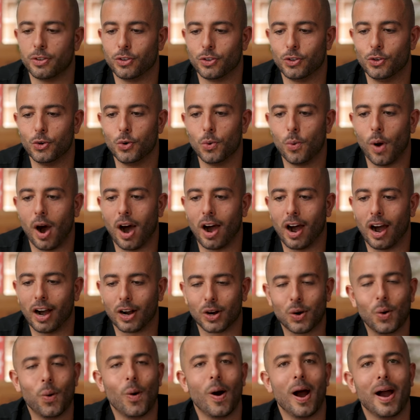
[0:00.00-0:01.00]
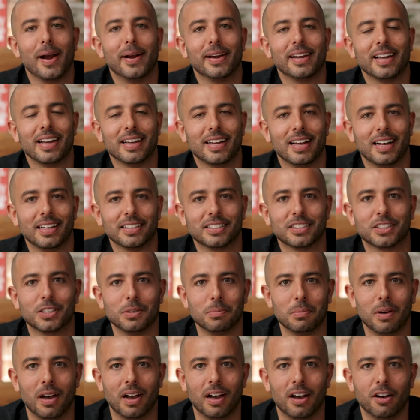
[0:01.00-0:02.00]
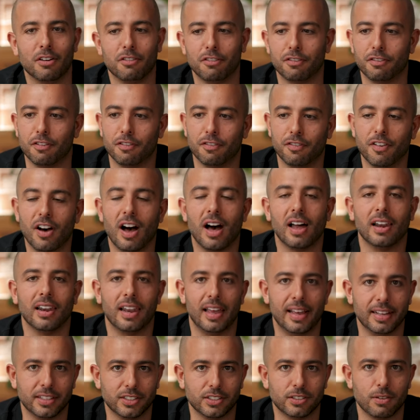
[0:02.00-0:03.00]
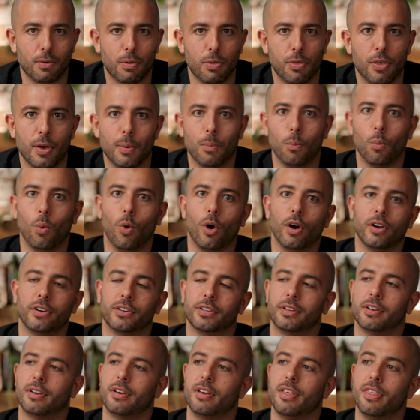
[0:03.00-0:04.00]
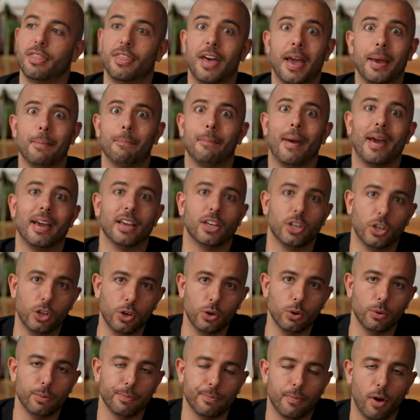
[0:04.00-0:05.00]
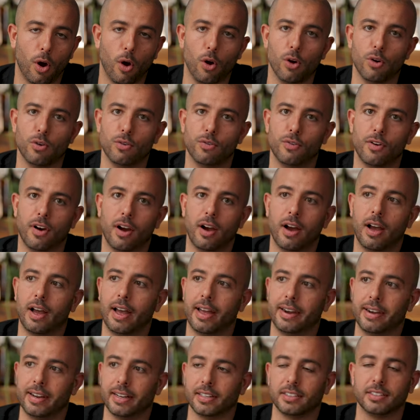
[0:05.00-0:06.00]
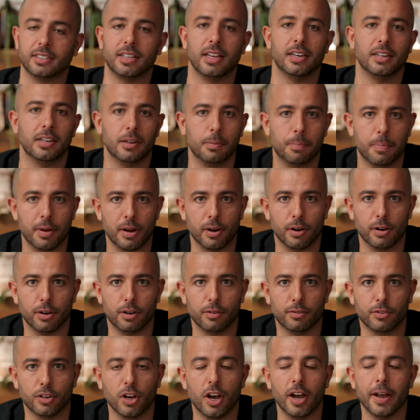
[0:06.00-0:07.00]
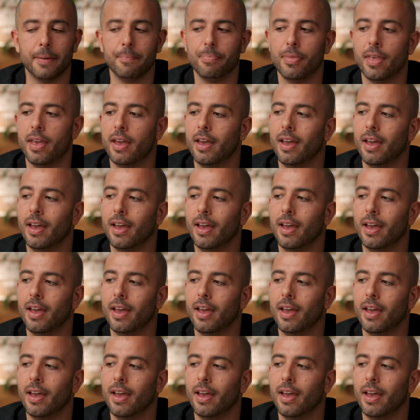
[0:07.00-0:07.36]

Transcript: you are acquiring a customer for far less than what they make you over an extended period of time.